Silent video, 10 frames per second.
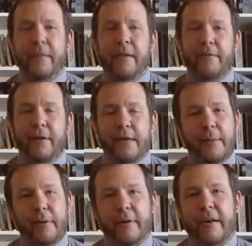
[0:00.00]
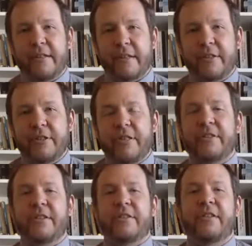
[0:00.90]
if we keep our eyes on
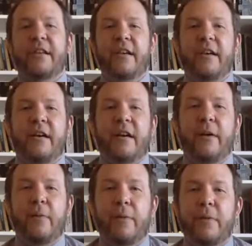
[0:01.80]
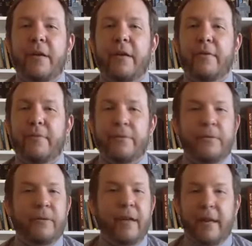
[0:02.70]
Jesus, uh, we will get
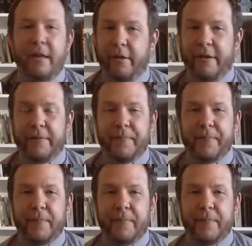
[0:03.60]
through anything.